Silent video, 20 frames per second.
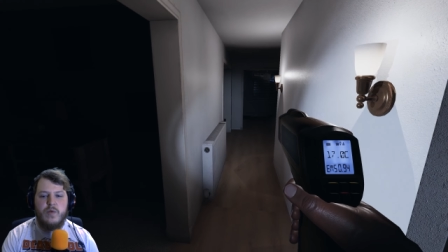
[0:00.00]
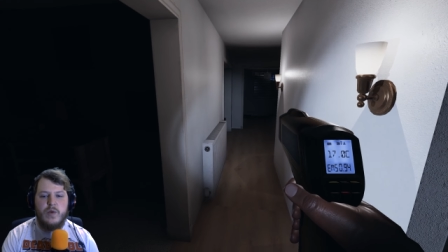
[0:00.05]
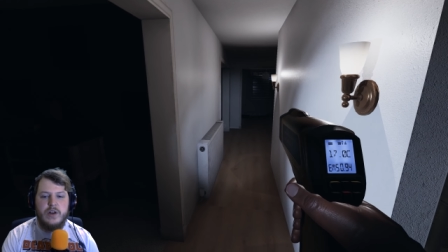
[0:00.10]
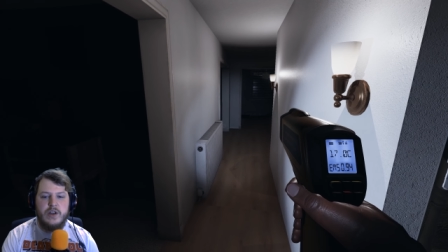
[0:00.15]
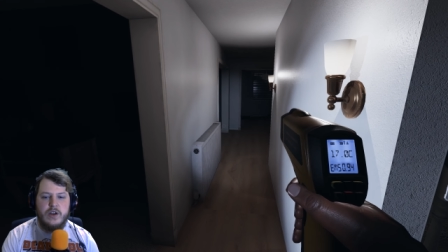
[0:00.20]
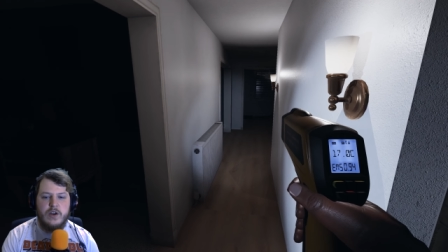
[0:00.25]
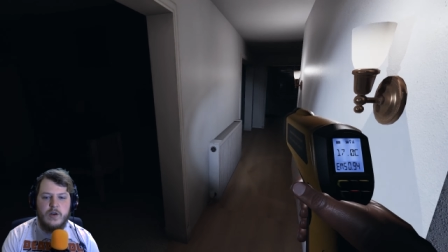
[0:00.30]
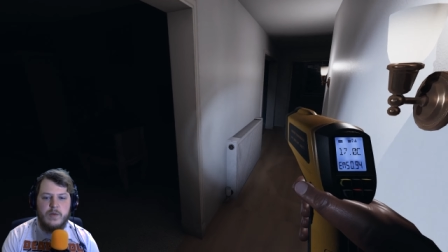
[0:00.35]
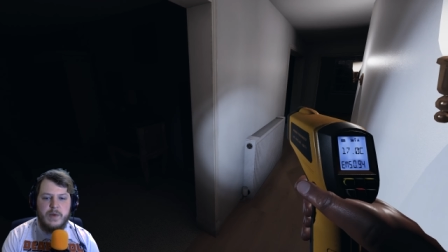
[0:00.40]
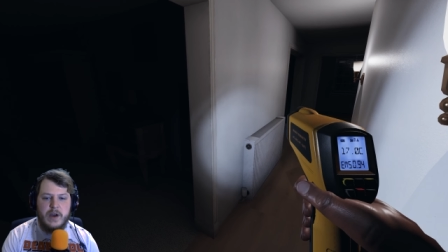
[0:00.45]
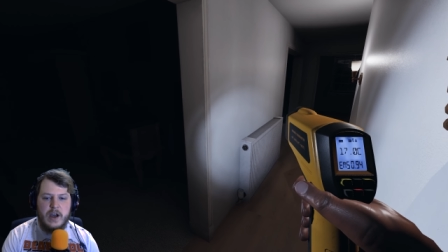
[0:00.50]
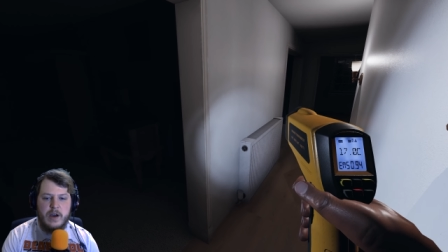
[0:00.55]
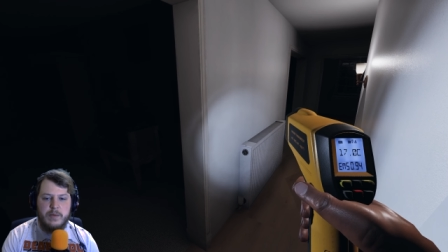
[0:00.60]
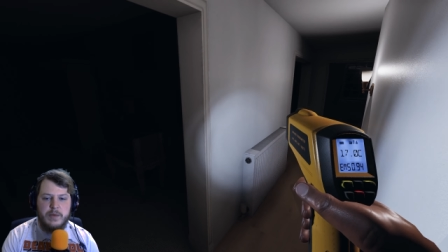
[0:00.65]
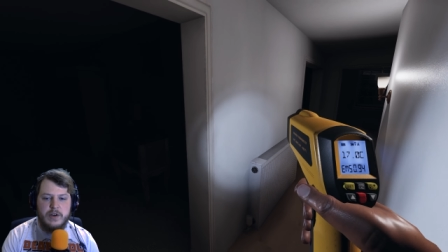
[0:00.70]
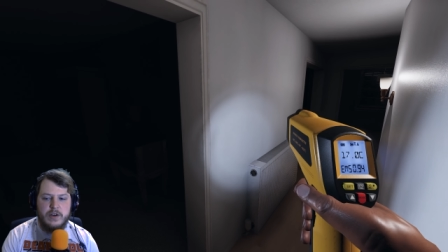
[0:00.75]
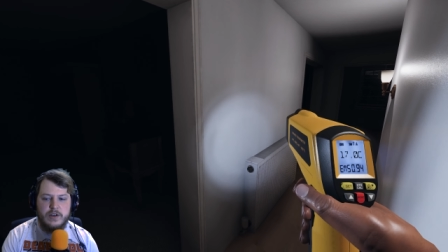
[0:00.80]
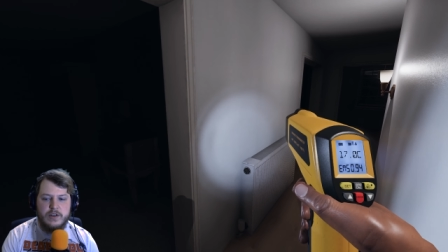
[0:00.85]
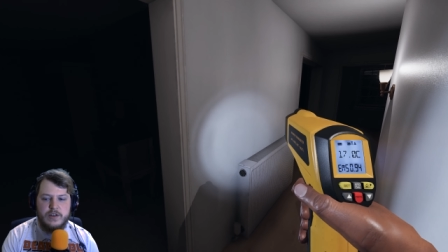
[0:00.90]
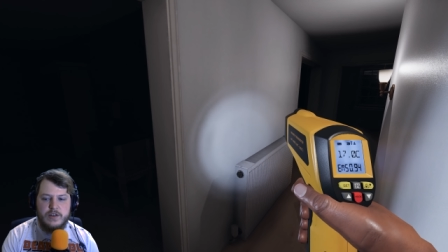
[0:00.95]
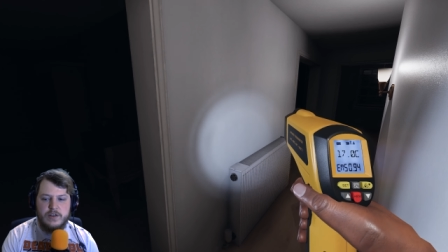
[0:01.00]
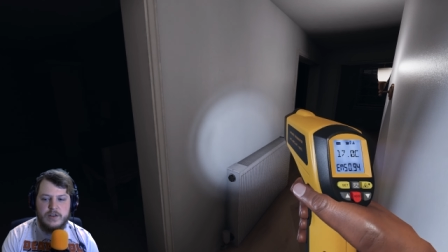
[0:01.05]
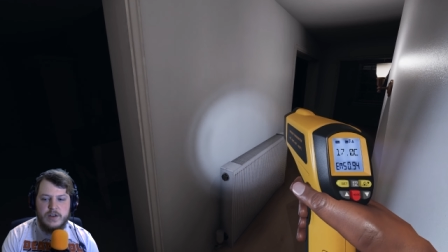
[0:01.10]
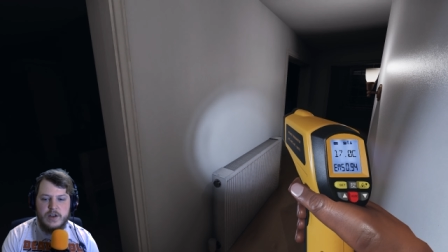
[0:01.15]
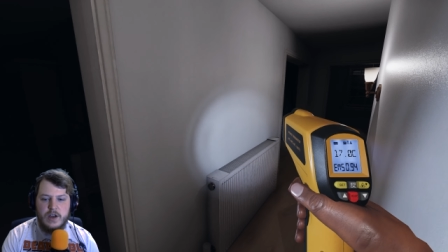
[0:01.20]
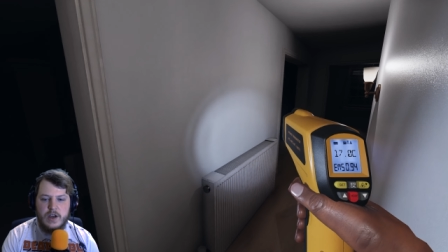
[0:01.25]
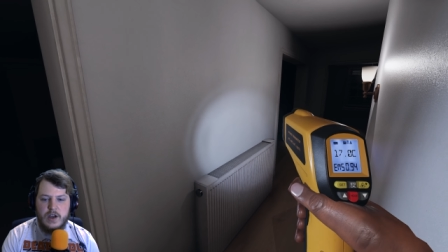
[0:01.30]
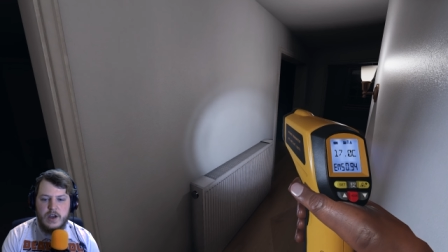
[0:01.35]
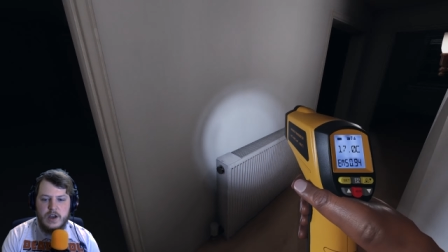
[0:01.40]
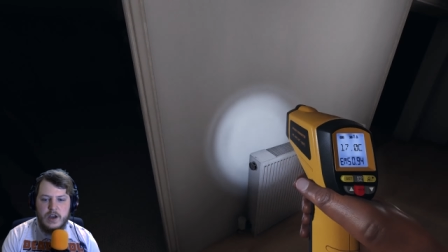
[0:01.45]
when you come out because
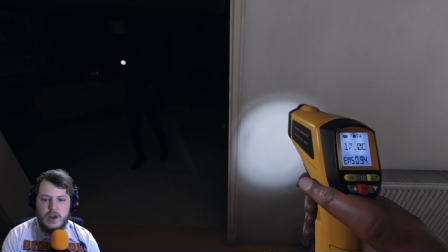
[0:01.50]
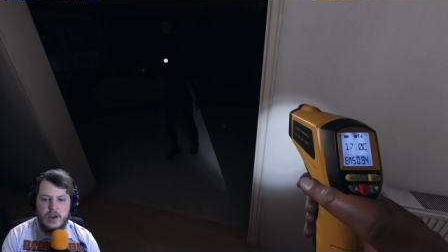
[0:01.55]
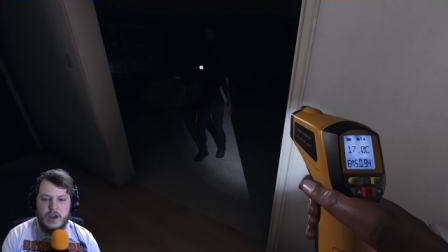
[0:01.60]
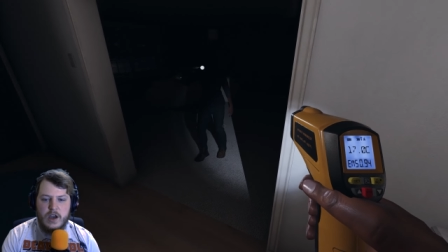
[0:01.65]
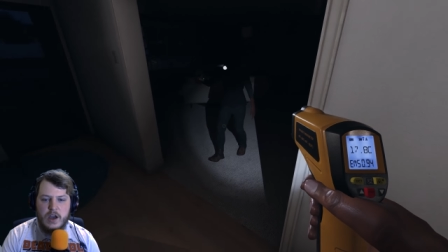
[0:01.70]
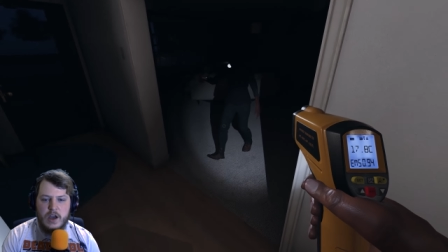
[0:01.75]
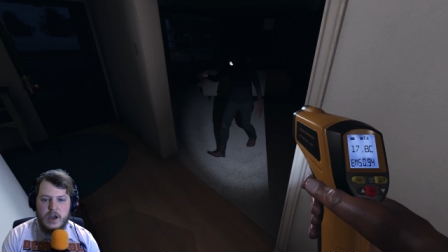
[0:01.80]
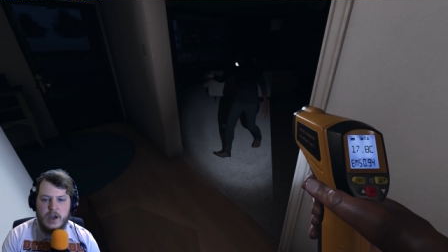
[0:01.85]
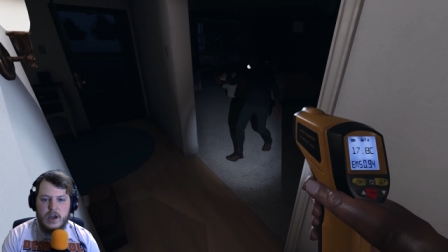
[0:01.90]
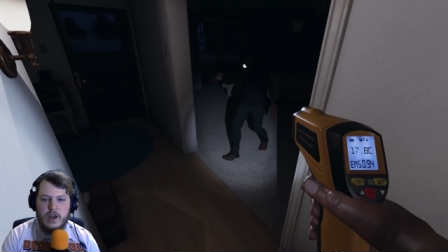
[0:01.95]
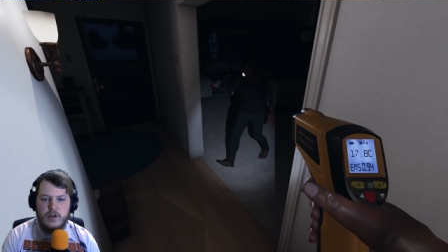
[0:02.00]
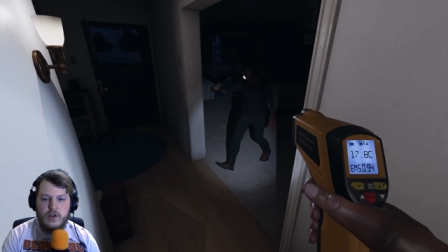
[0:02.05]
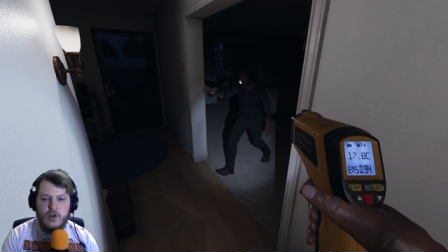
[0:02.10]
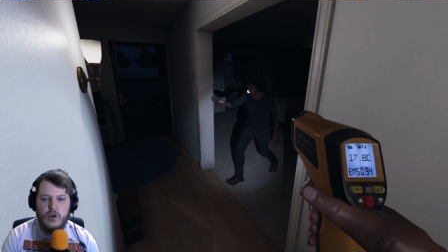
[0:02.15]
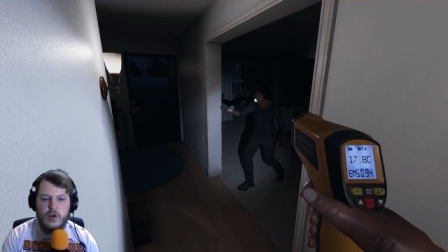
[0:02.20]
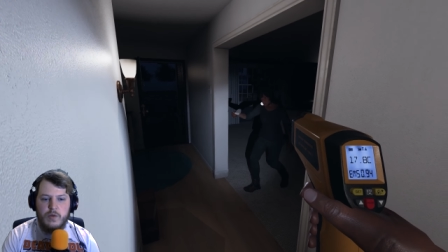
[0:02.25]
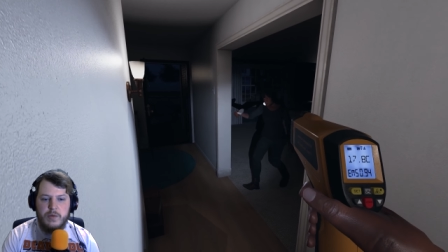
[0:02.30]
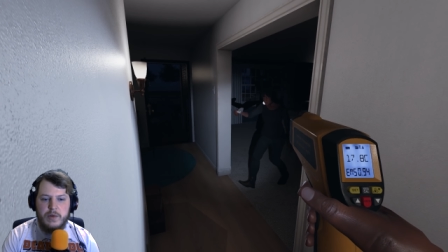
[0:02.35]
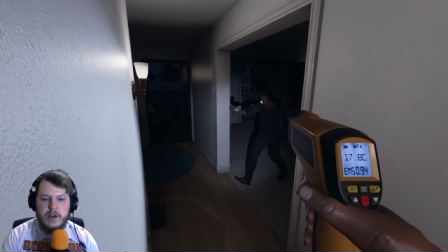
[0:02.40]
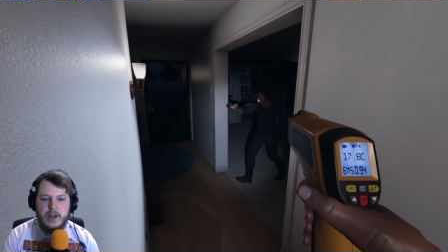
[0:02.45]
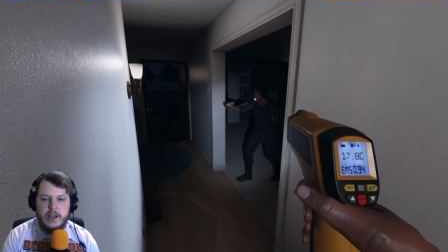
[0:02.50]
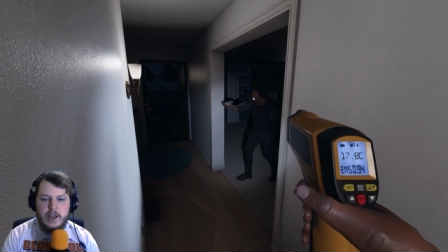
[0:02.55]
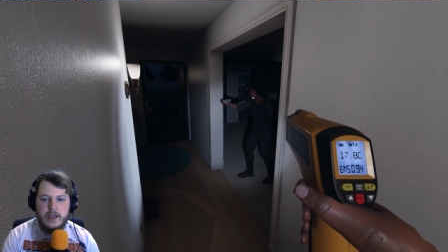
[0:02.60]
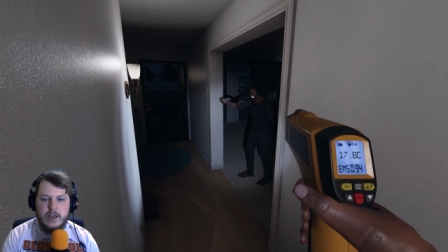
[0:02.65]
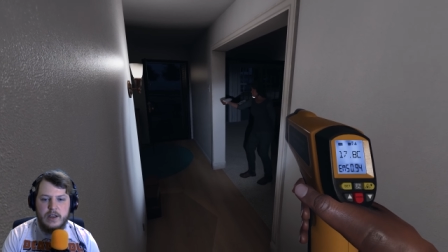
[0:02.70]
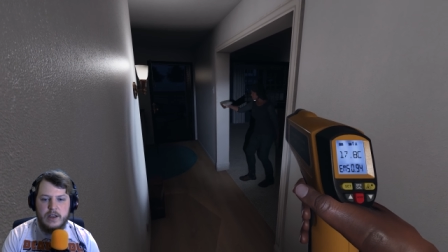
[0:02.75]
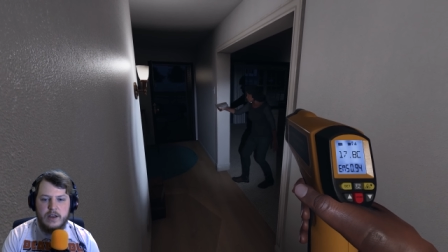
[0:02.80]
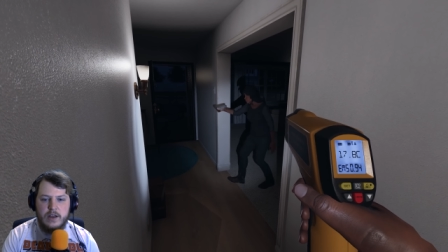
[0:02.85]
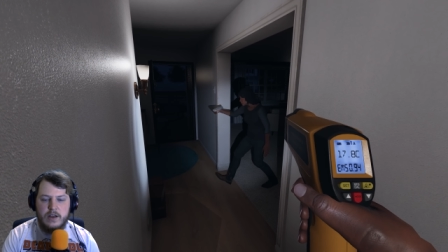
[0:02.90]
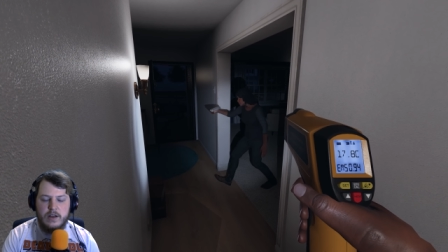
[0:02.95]
uh,
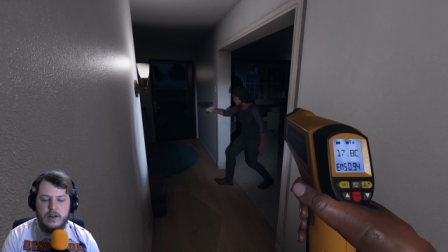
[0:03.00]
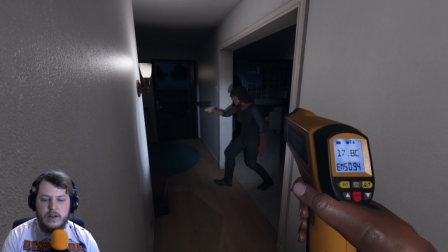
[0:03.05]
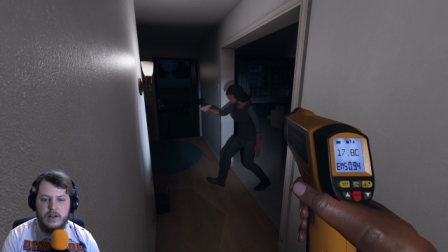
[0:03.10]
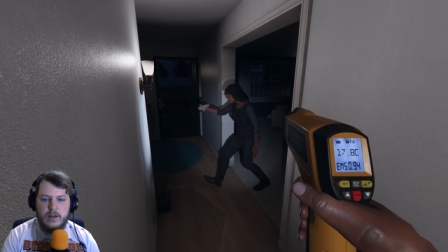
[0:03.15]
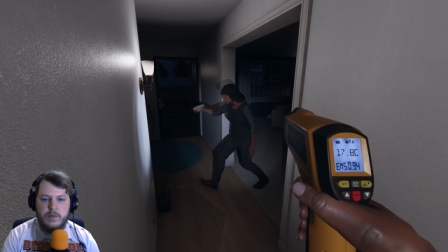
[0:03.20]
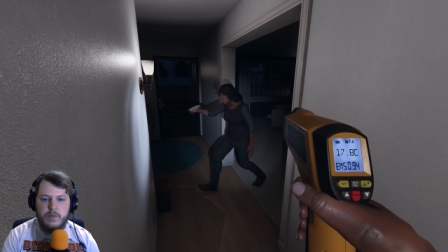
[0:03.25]
normally the